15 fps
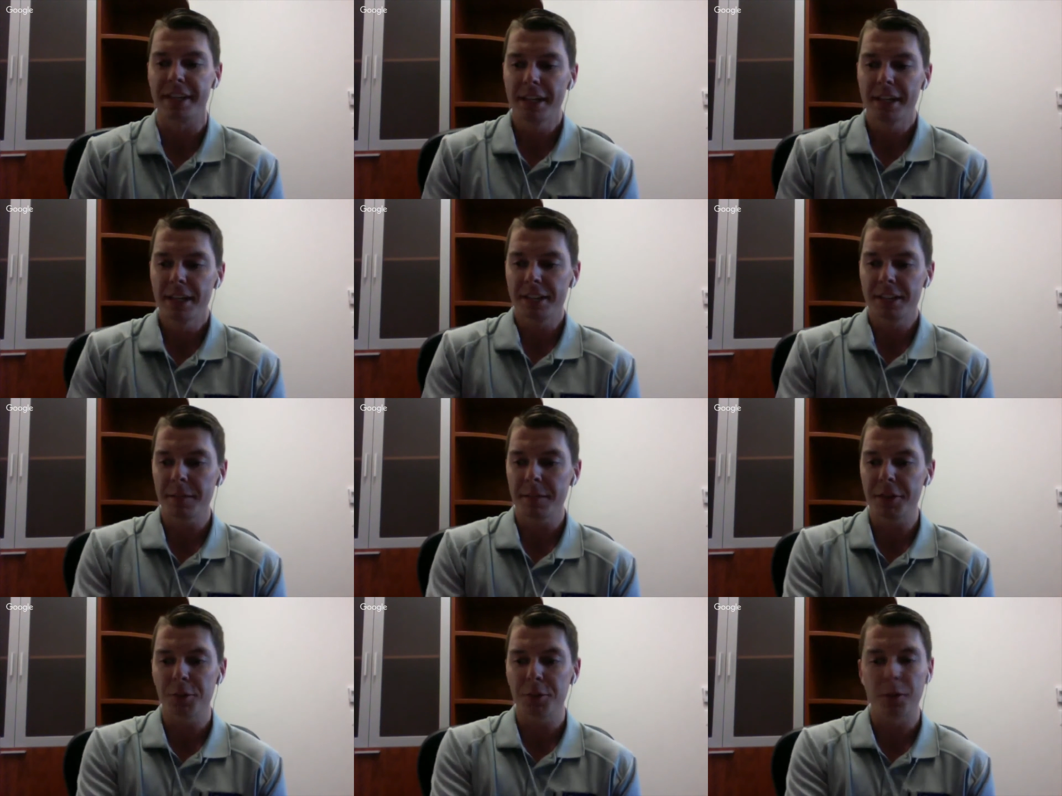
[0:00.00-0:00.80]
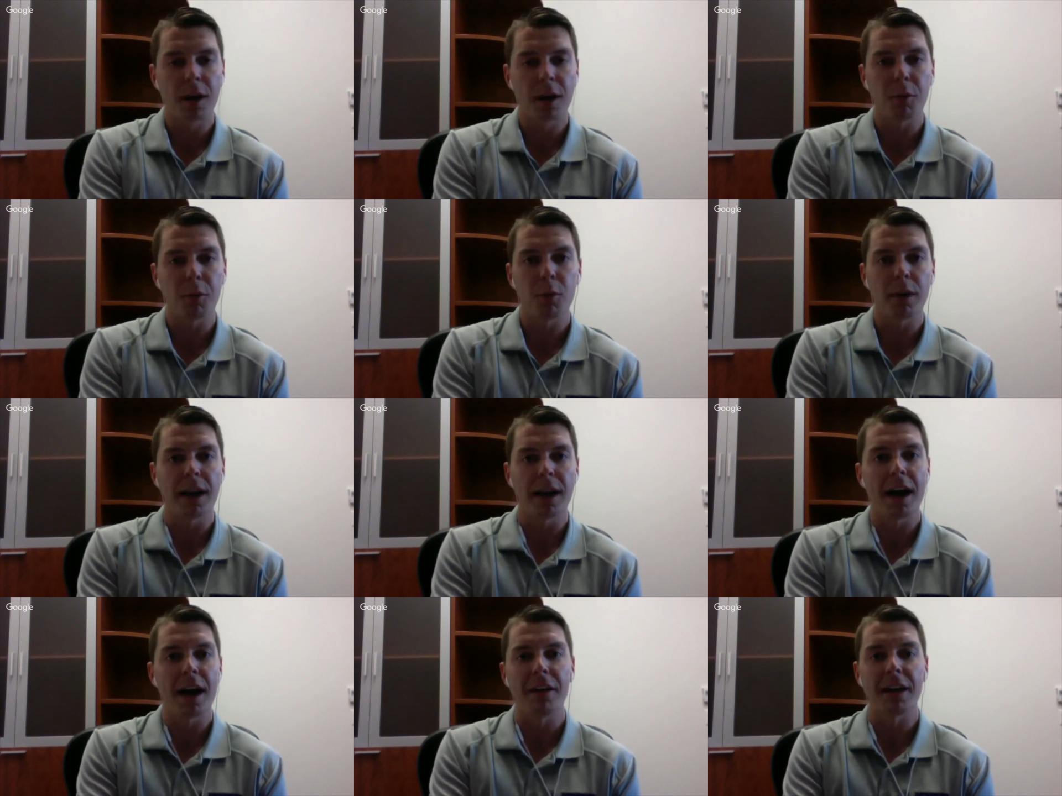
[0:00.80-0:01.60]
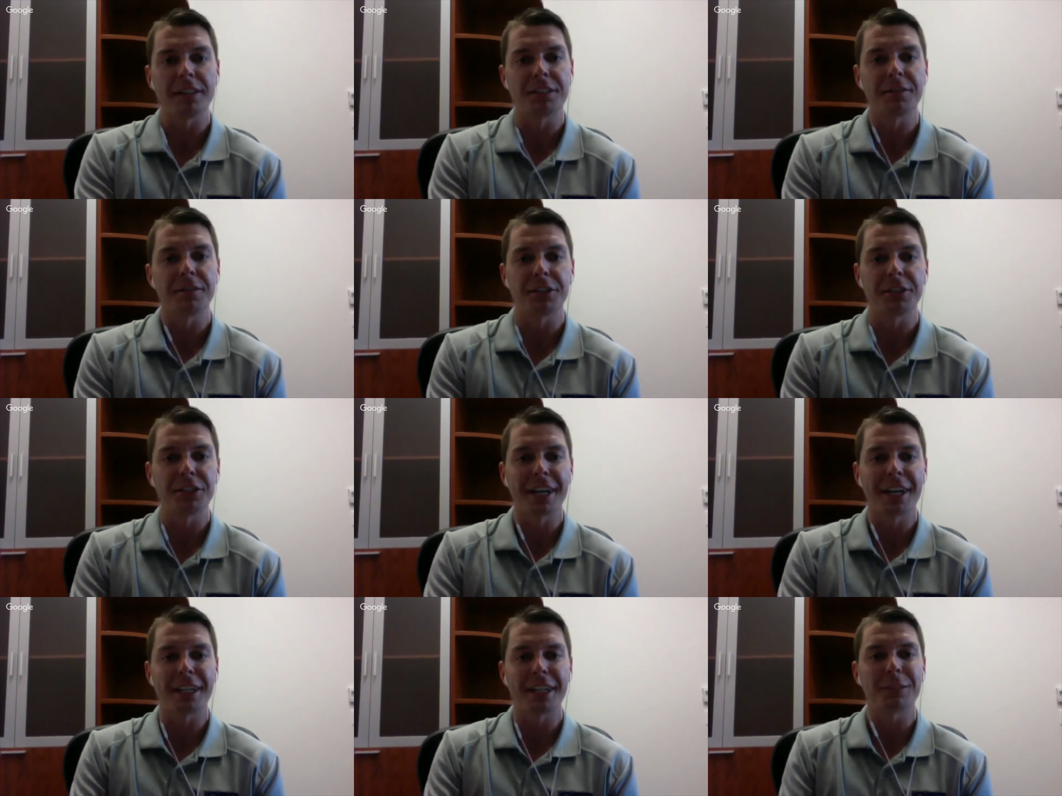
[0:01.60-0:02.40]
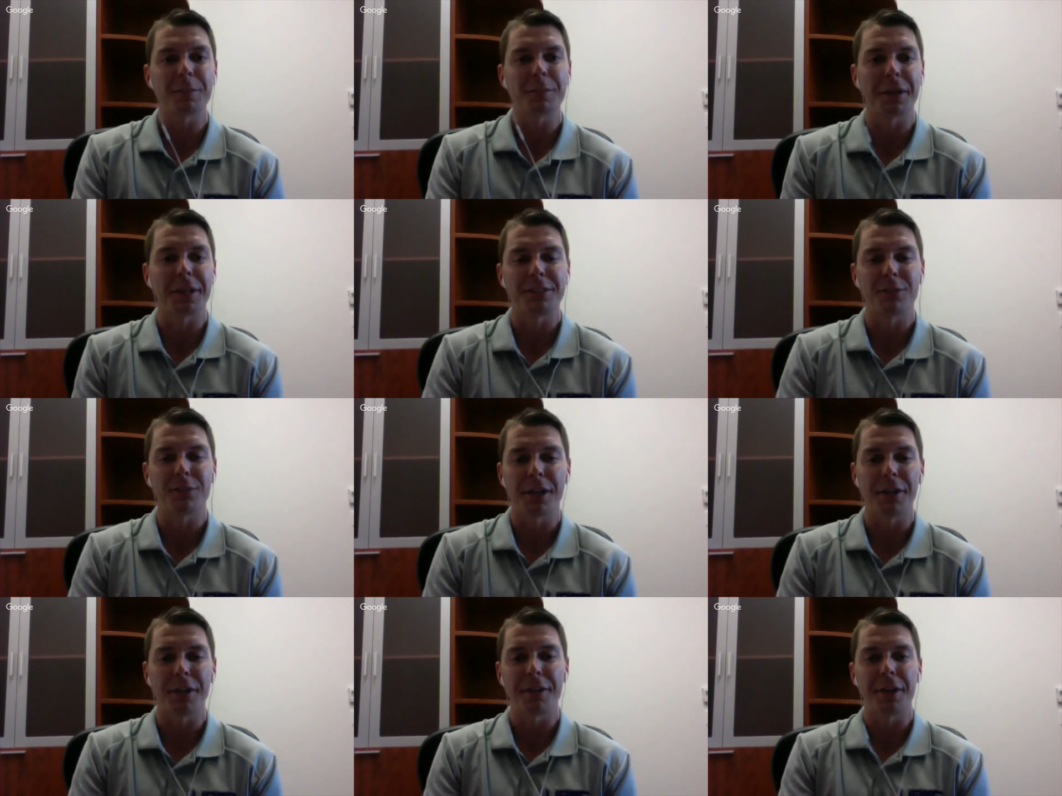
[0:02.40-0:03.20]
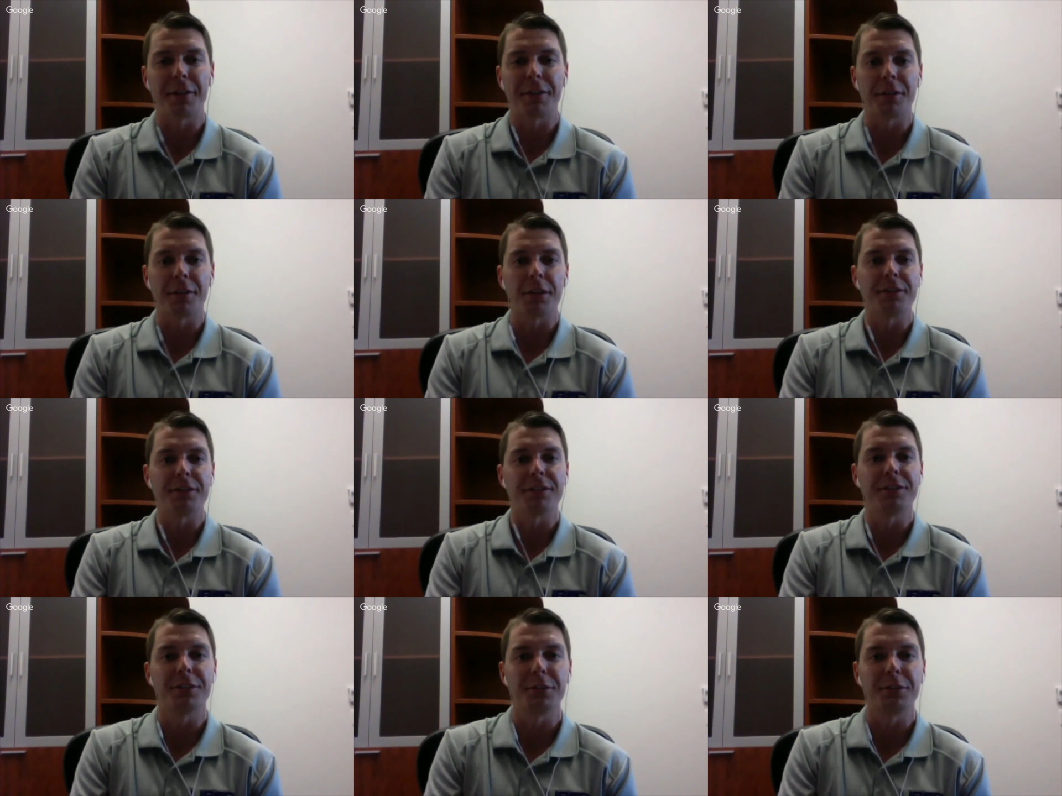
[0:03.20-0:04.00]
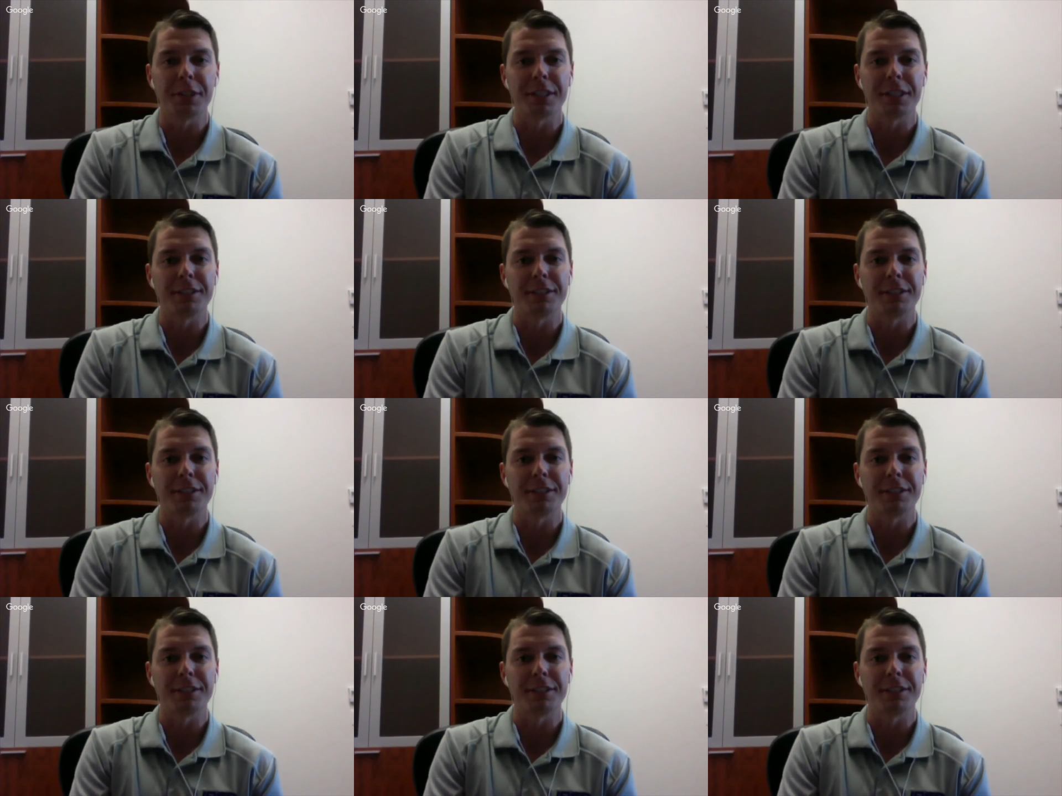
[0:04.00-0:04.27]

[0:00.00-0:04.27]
Take me through a couple quick highlights of your GA experience while you're there for those 2 years.